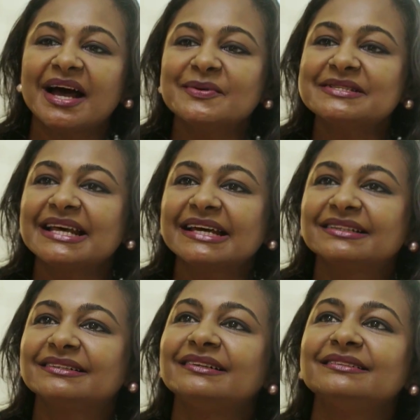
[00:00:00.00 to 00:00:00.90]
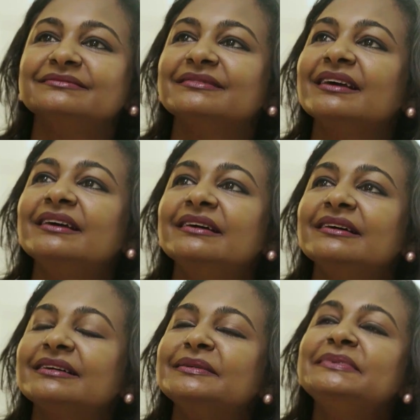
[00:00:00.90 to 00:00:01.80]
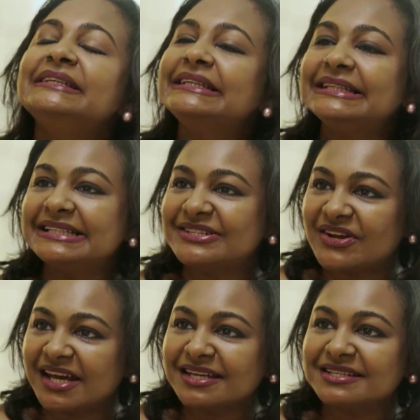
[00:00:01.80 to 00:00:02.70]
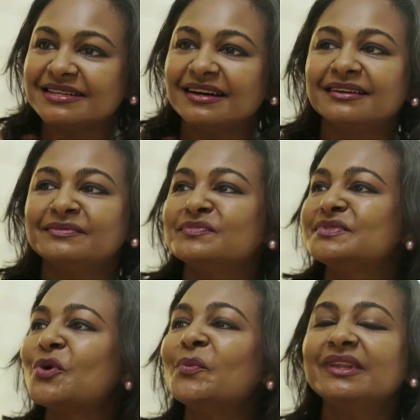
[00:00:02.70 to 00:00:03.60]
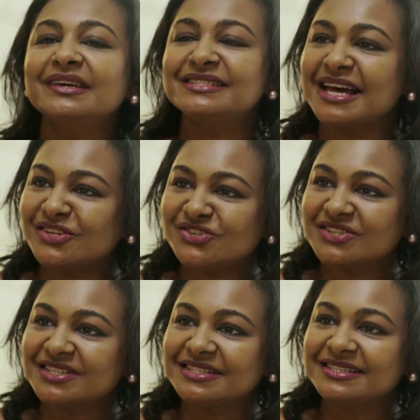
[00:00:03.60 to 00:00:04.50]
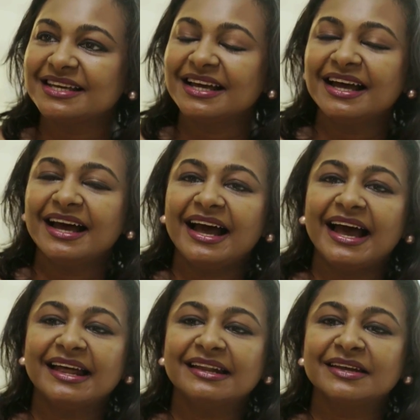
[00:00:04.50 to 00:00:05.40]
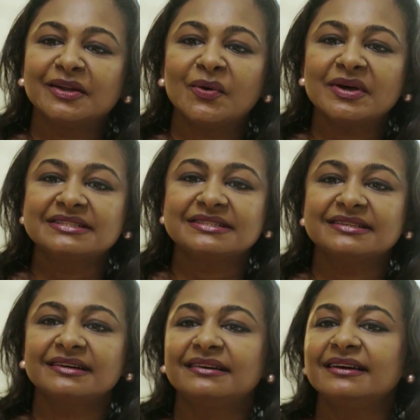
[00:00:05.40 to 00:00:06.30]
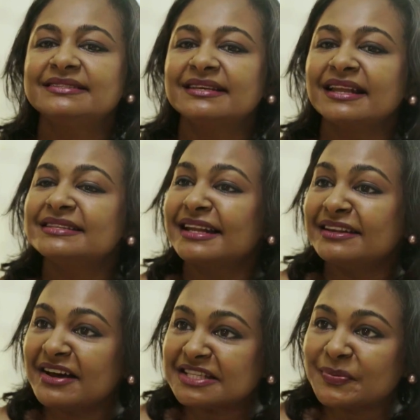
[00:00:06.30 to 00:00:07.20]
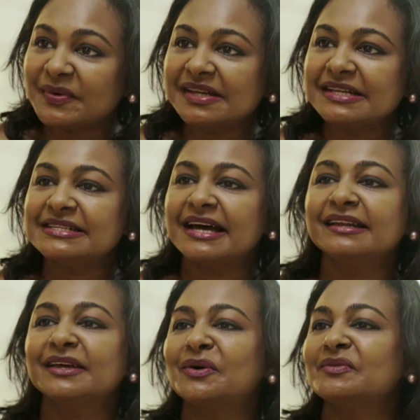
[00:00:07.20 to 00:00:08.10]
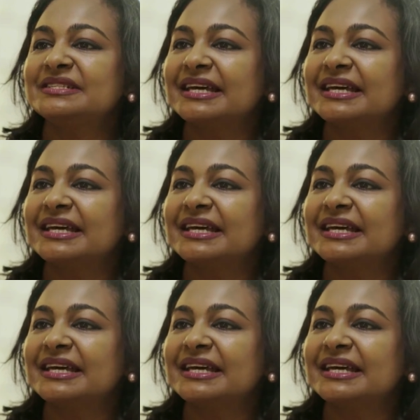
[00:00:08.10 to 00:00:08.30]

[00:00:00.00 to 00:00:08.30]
I was like completely drained, so many tensions, and it's an investment, and